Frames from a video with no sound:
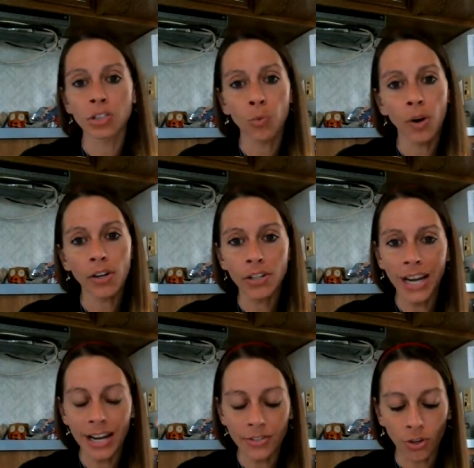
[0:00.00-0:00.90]
to where you
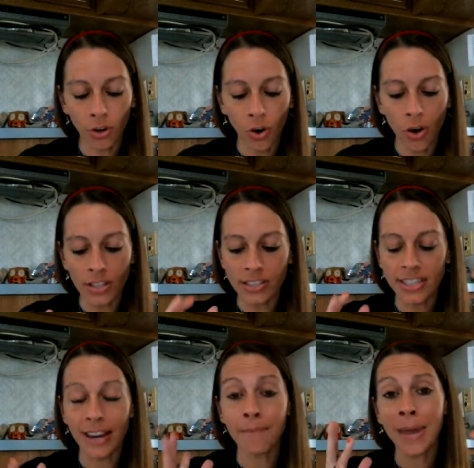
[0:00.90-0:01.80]
guys are on the
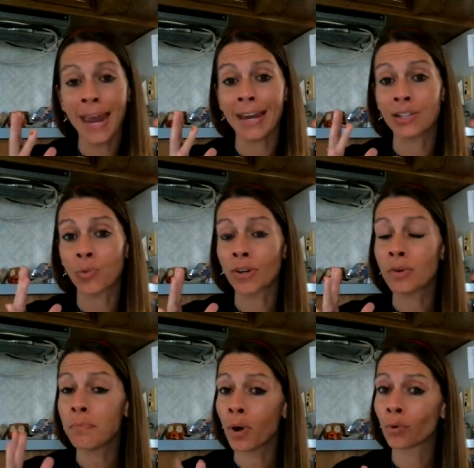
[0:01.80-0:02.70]
same page, where
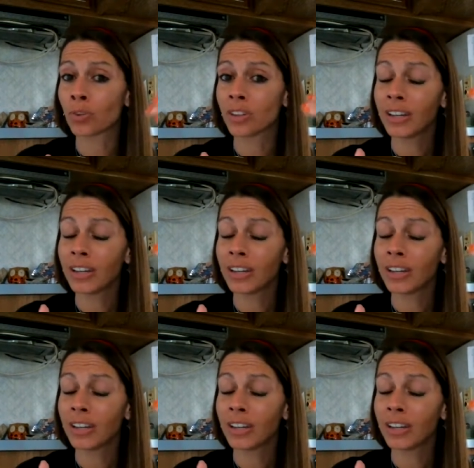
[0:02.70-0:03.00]
you both,